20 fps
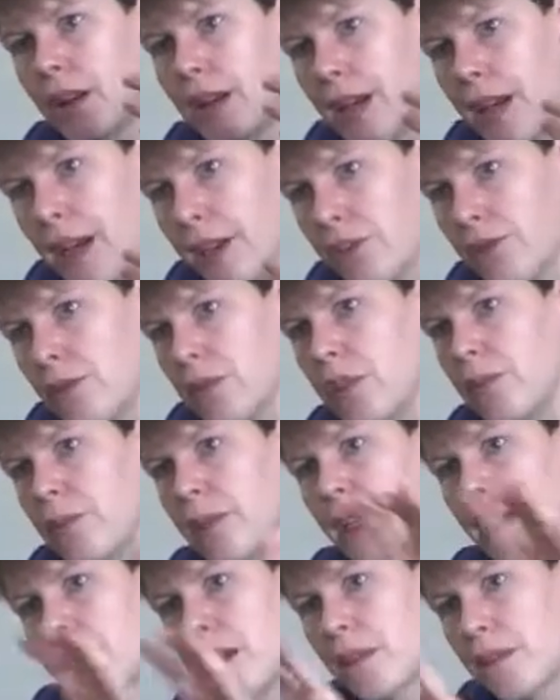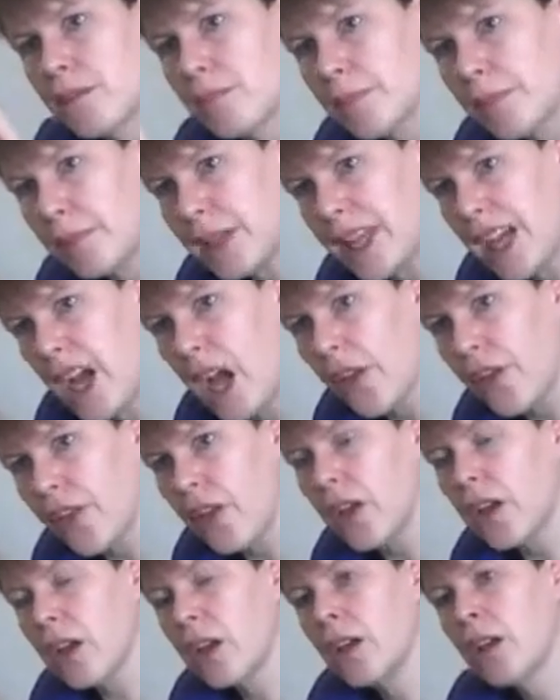hetero meaning
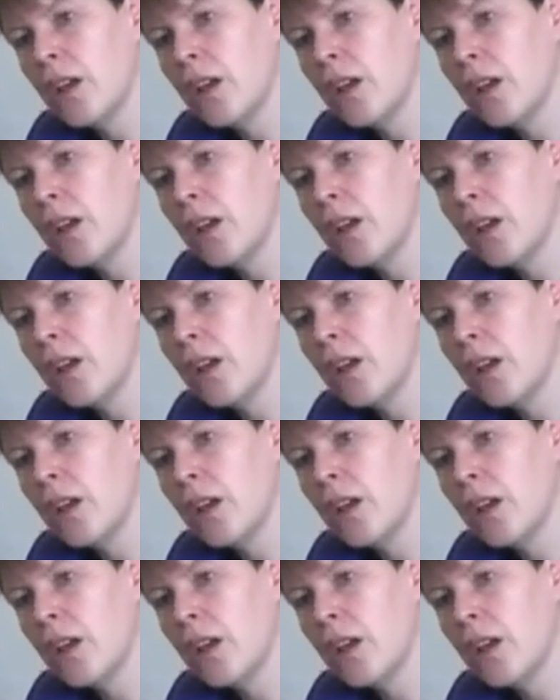other,